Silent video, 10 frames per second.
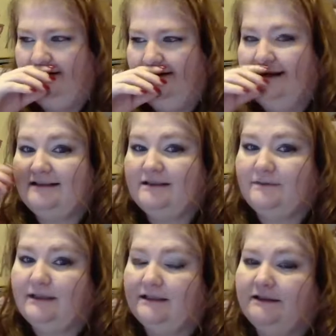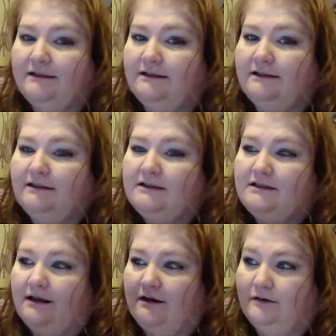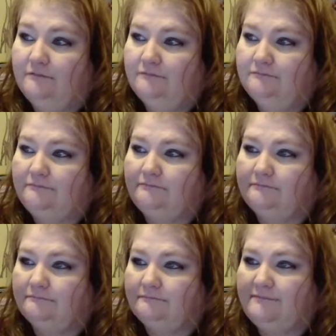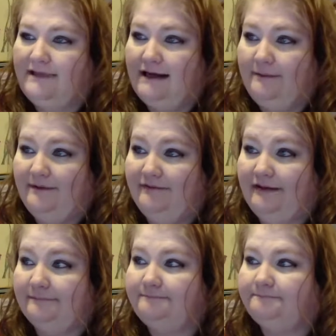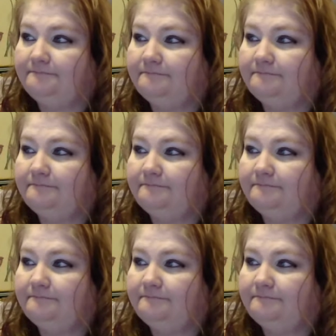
next week. So that'll be fun.